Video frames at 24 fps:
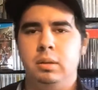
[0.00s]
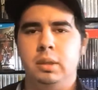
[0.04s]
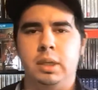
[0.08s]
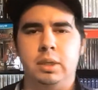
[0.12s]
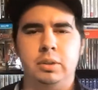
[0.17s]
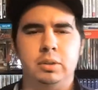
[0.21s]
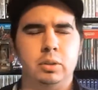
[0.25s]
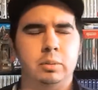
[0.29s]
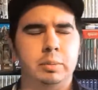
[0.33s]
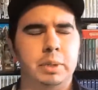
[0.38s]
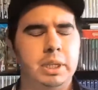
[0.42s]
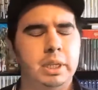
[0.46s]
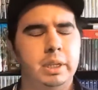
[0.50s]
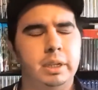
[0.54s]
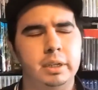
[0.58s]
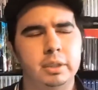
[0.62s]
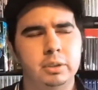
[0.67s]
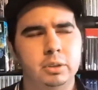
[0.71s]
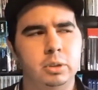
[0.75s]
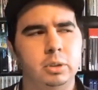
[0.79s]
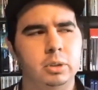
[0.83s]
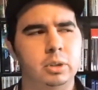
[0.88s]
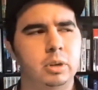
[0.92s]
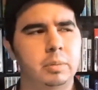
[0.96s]
Yeah, so by that
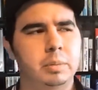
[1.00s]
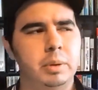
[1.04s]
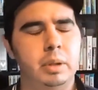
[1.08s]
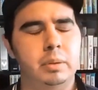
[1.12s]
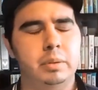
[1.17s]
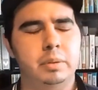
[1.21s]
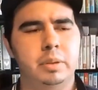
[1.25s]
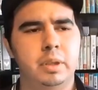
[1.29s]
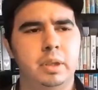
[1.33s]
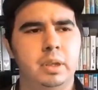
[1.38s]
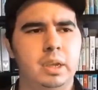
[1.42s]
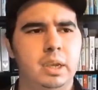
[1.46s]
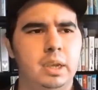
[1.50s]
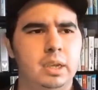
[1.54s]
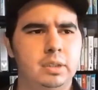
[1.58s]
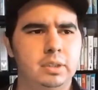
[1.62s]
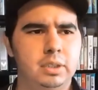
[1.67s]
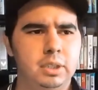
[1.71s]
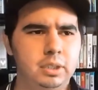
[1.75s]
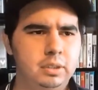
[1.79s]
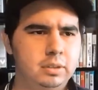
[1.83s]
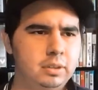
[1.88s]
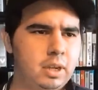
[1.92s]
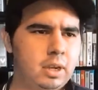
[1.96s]
intro, you could probably think, hey,
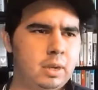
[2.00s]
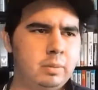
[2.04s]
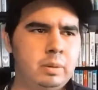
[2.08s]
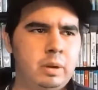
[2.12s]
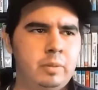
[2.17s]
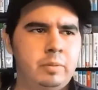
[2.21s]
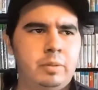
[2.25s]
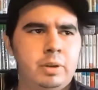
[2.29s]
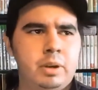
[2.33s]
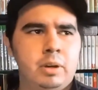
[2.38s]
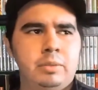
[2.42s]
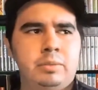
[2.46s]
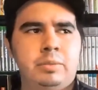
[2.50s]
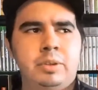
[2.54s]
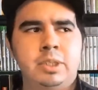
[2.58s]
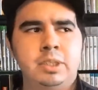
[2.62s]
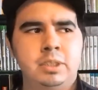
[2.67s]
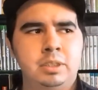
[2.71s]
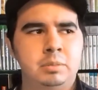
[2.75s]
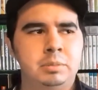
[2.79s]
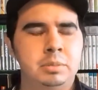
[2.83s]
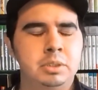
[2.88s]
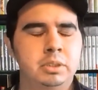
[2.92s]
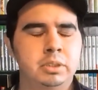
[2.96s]
is he going to talk about Final
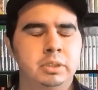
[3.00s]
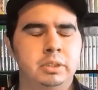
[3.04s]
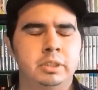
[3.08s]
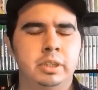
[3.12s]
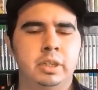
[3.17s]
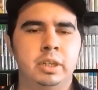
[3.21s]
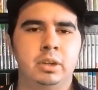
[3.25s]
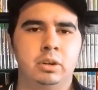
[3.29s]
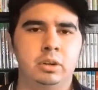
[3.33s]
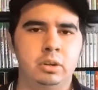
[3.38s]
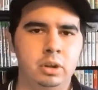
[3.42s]
Fantasy music today?